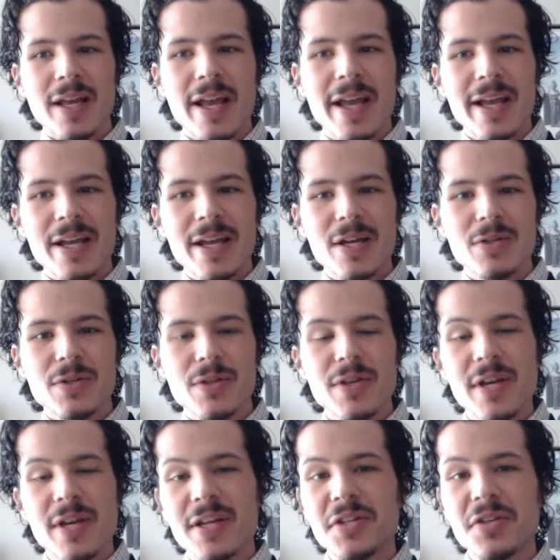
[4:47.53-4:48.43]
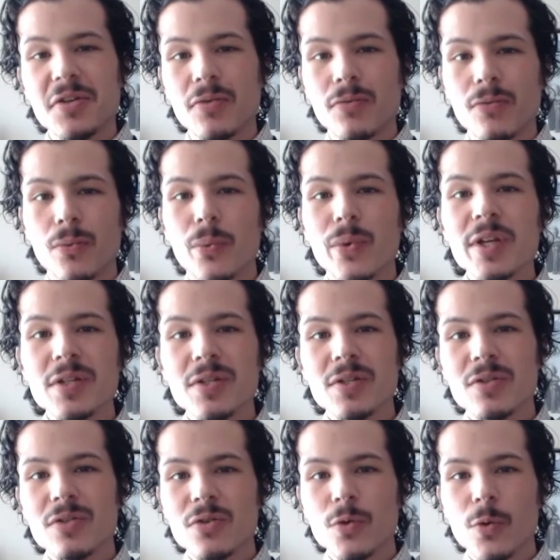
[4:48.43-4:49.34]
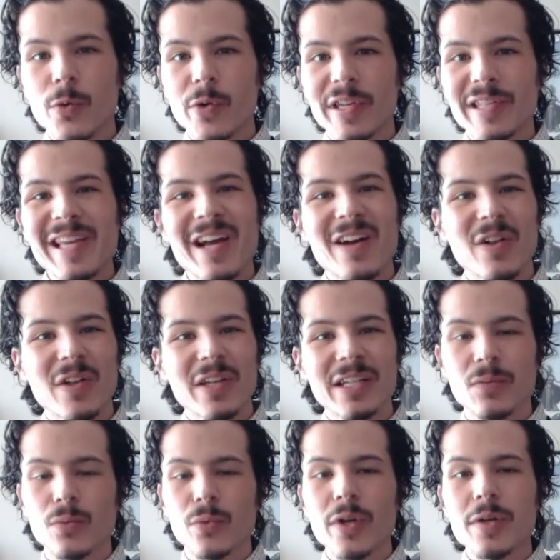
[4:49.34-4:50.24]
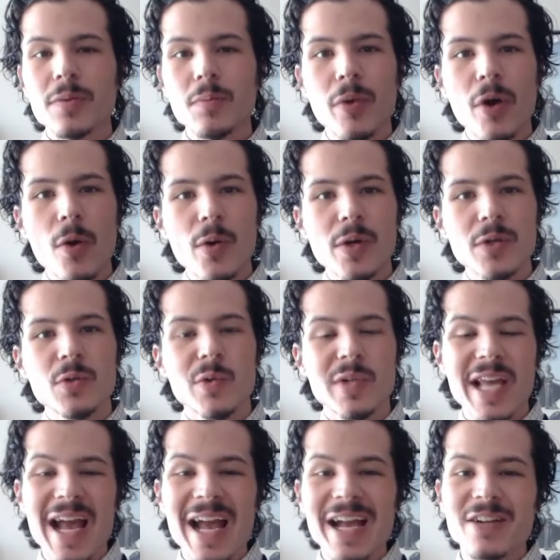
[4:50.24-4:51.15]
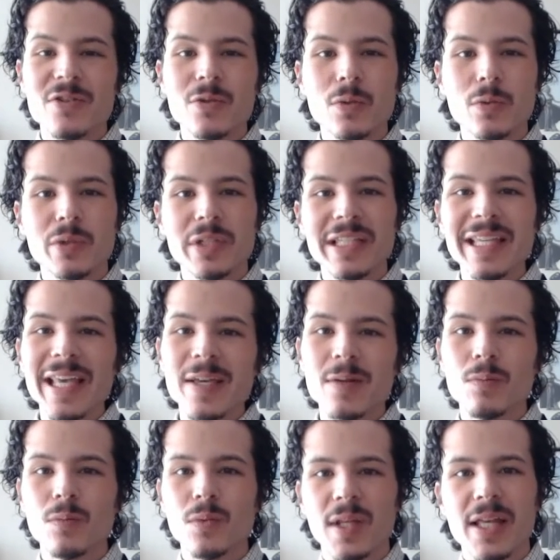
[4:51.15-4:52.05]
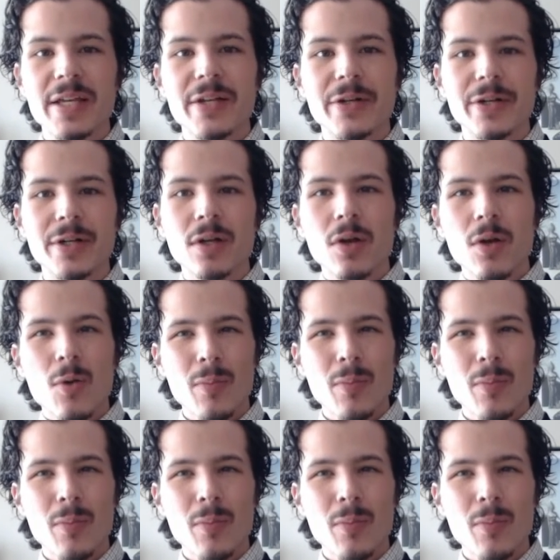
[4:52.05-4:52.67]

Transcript: and the idea of written storytelling and written poetry actually came later,